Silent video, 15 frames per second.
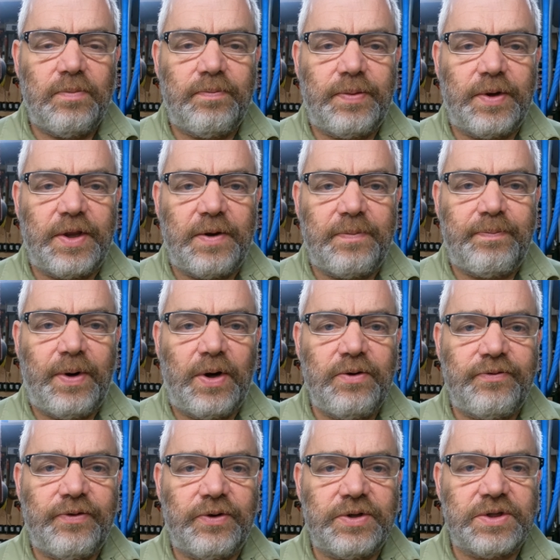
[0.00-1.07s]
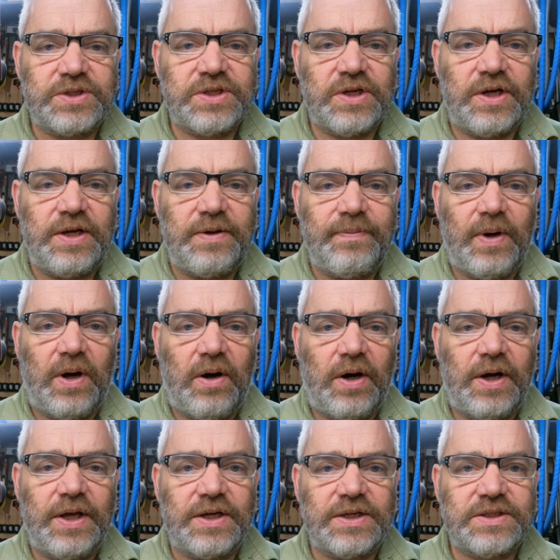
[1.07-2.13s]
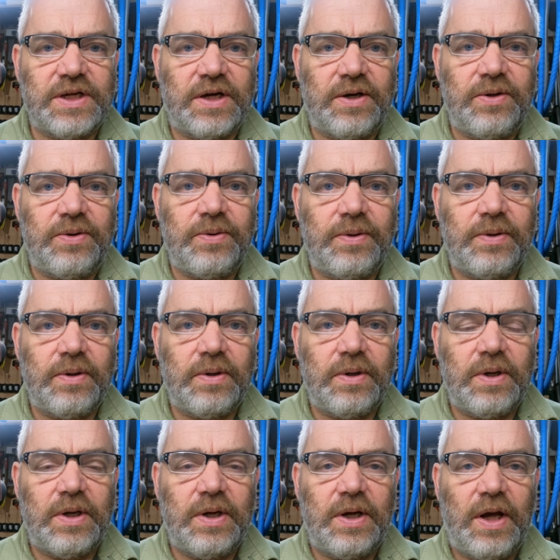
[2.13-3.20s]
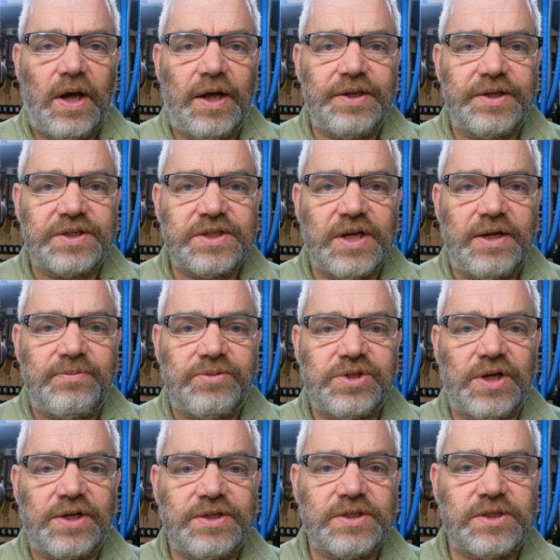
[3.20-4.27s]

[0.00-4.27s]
but they're both on the same ISO and the same shutter